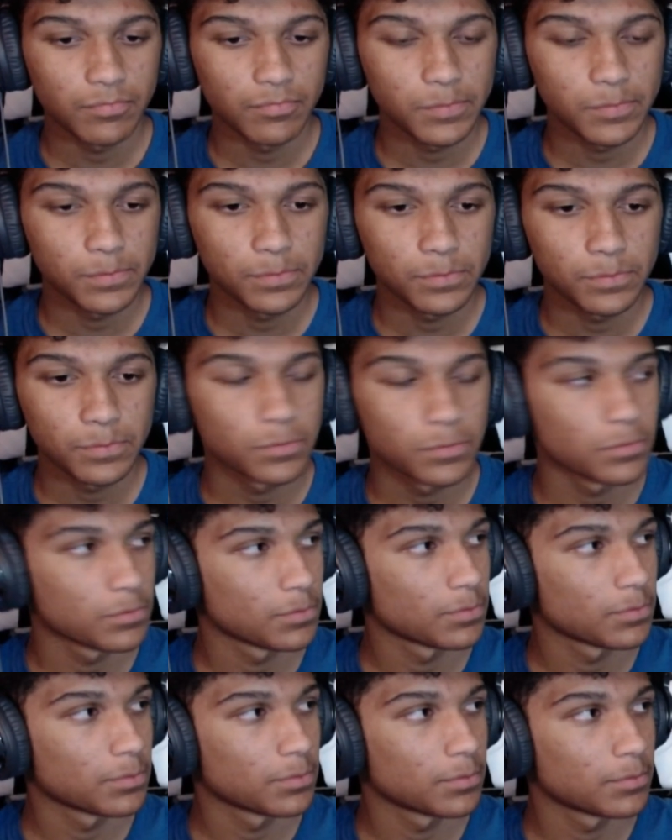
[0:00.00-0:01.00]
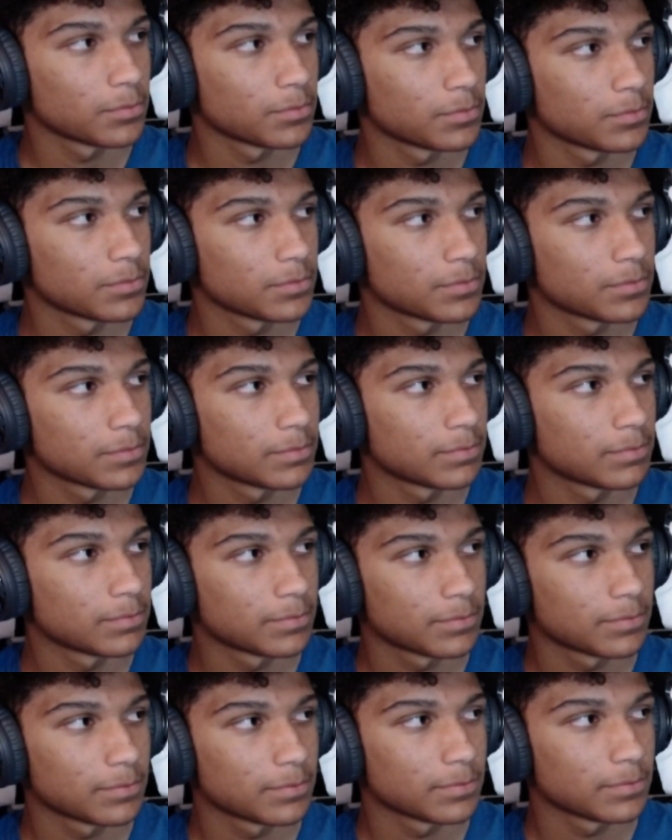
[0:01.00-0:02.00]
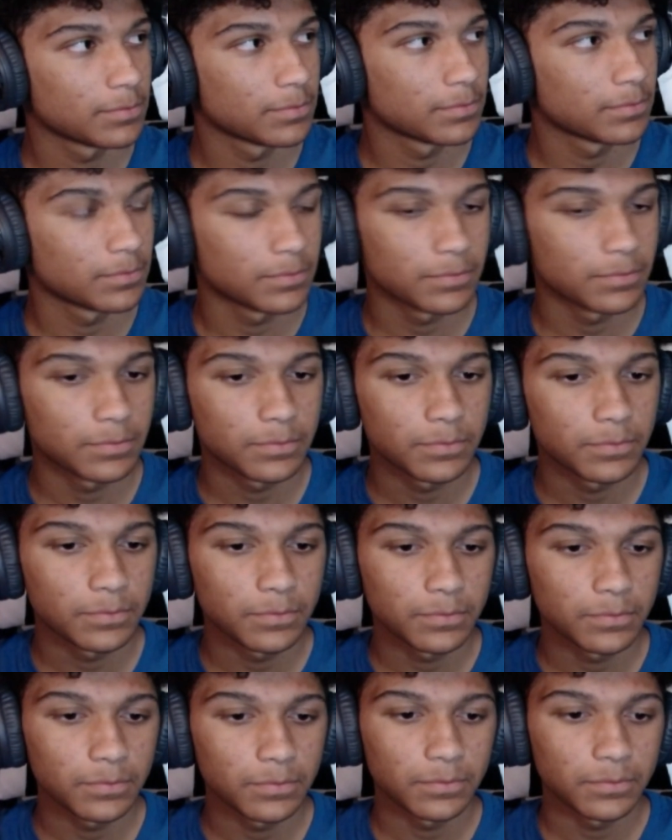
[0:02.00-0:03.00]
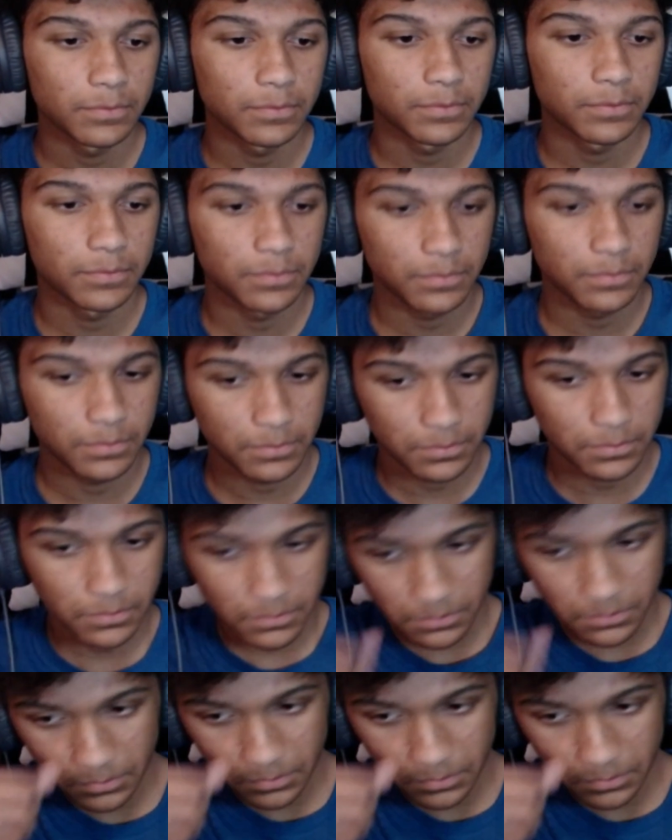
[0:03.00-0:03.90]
[no speech]